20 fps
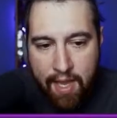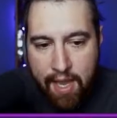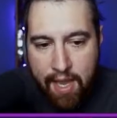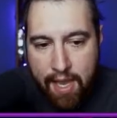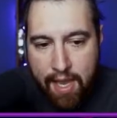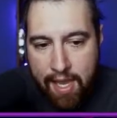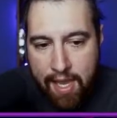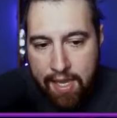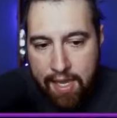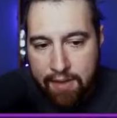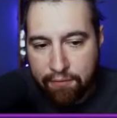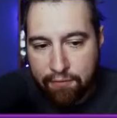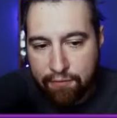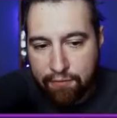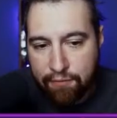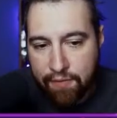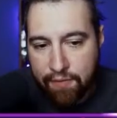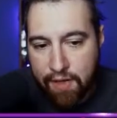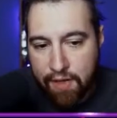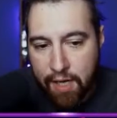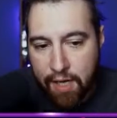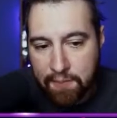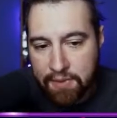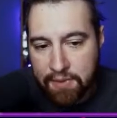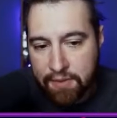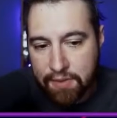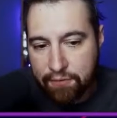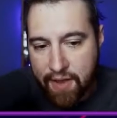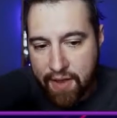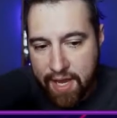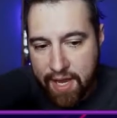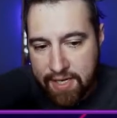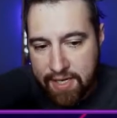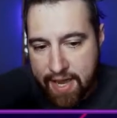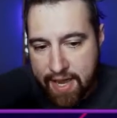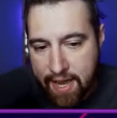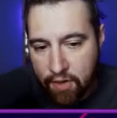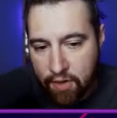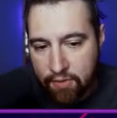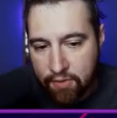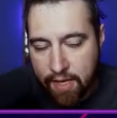I've come to find out,